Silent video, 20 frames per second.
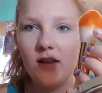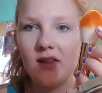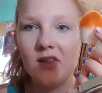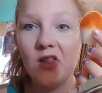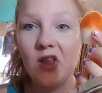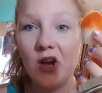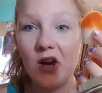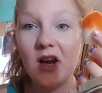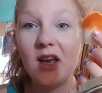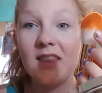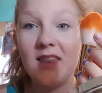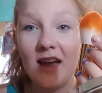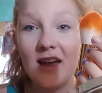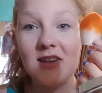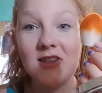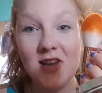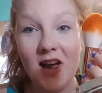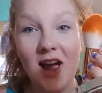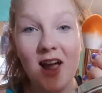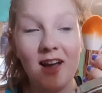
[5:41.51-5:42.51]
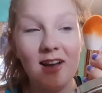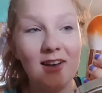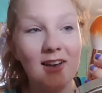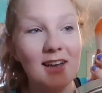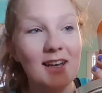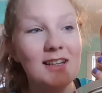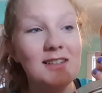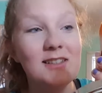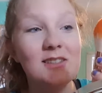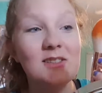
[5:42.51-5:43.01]
Look at that chunk.
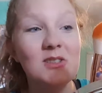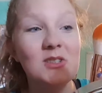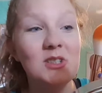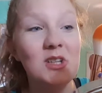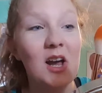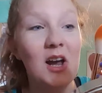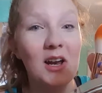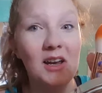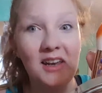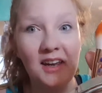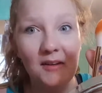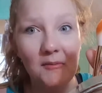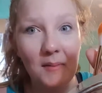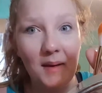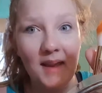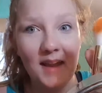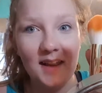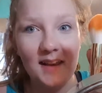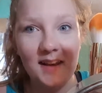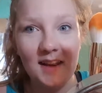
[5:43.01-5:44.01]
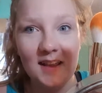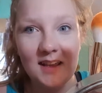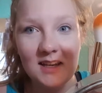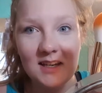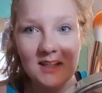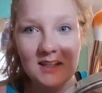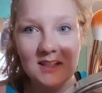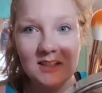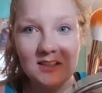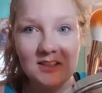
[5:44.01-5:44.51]
It's chunky, man.
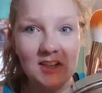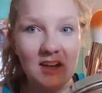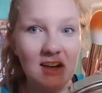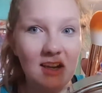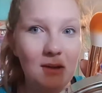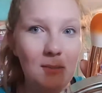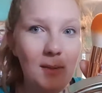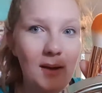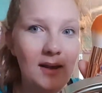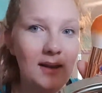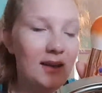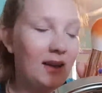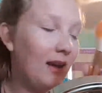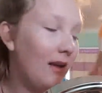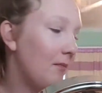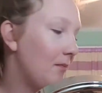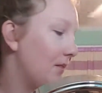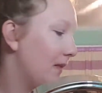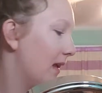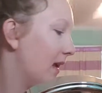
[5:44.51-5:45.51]
Chunky monkey.